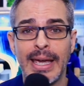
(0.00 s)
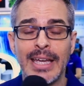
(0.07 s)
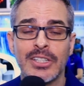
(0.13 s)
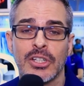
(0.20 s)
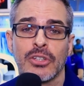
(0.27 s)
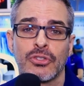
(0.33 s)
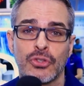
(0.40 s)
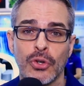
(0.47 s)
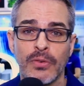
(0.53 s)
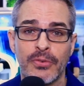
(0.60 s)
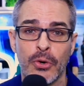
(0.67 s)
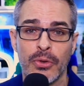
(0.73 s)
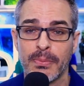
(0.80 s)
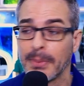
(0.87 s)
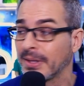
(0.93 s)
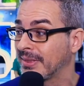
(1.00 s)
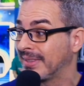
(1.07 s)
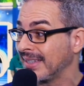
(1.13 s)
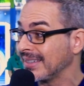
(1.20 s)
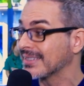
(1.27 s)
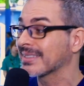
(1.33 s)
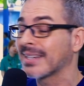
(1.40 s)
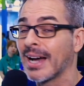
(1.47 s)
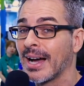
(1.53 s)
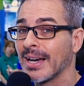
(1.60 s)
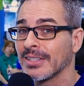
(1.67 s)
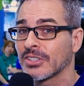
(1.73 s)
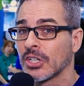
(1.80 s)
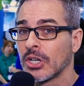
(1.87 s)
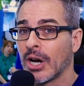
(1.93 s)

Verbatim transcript: Asia, and so forth. But these guys